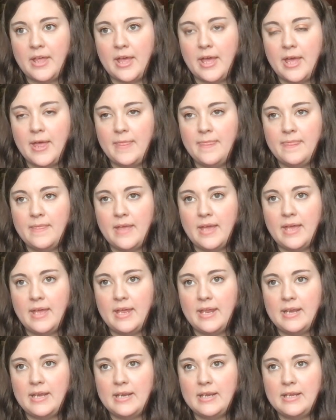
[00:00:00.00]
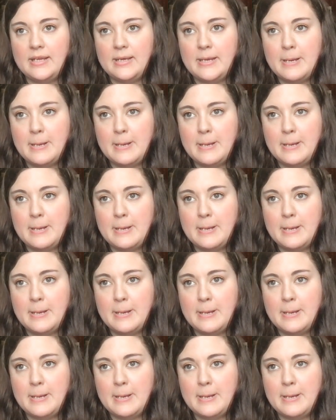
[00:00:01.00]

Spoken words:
and then